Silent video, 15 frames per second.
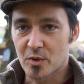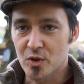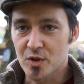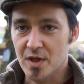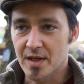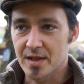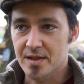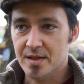
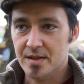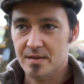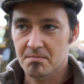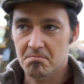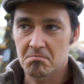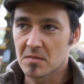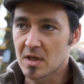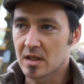process
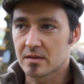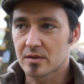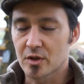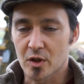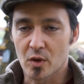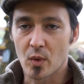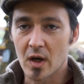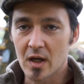
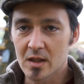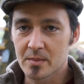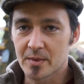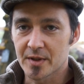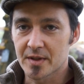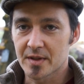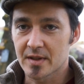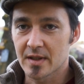took a while,
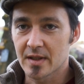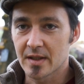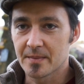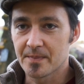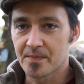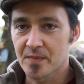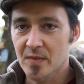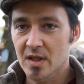but
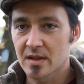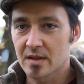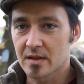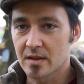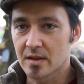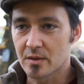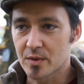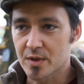there
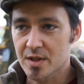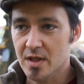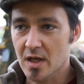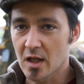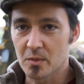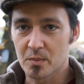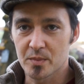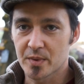was
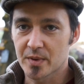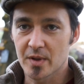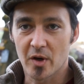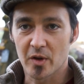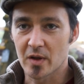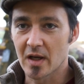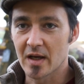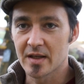help
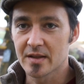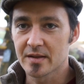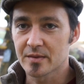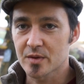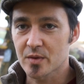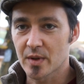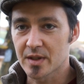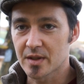online. It
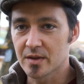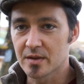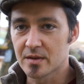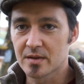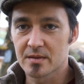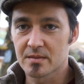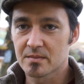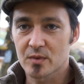was quite good,
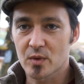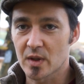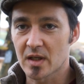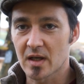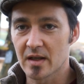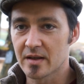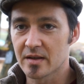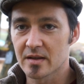quite
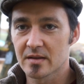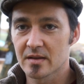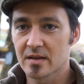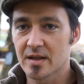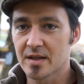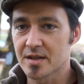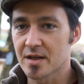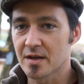clear,
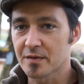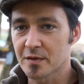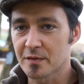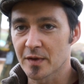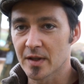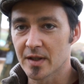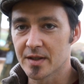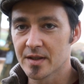easy enough to
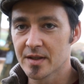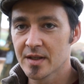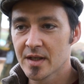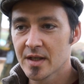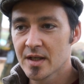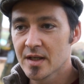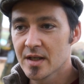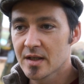fill in.
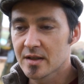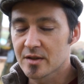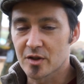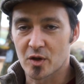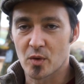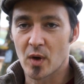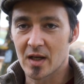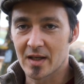
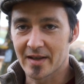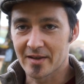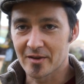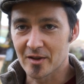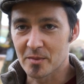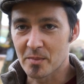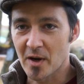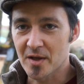Took a while getting
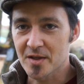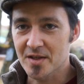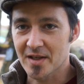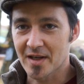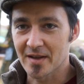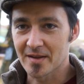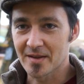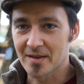all the parts
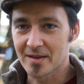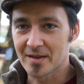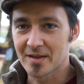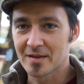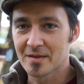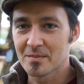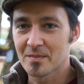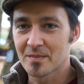together,
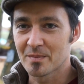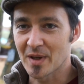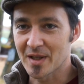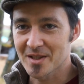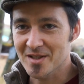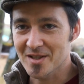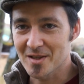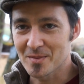the
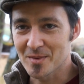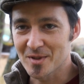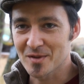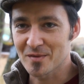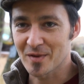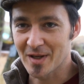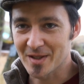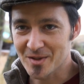bank statements,
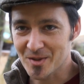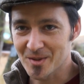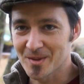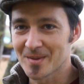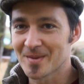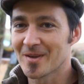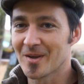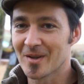
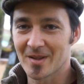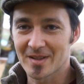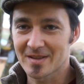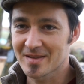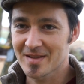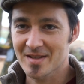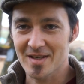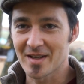financial, all that
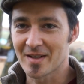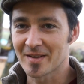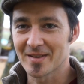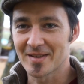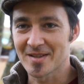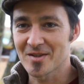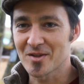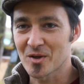side of
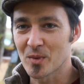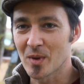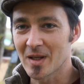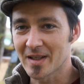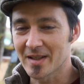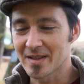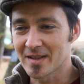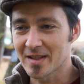things took a while
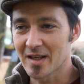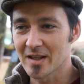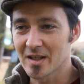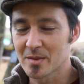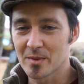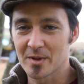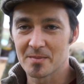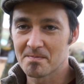getting
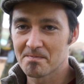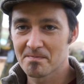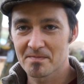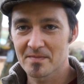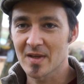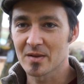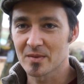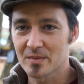together, but
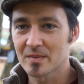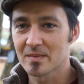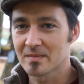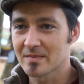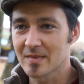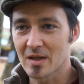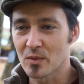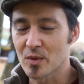
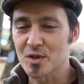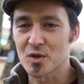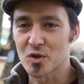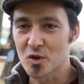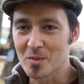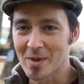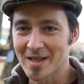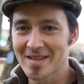it wasn't
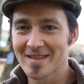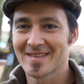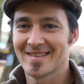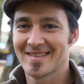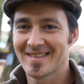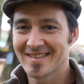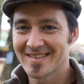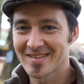too bad.
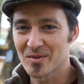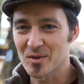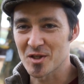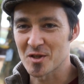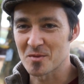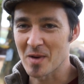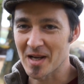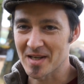It
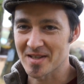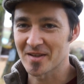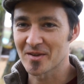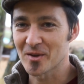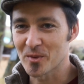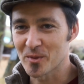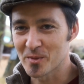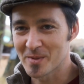wasn't as bad as I
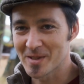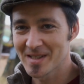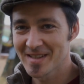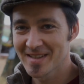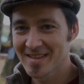thought it would be.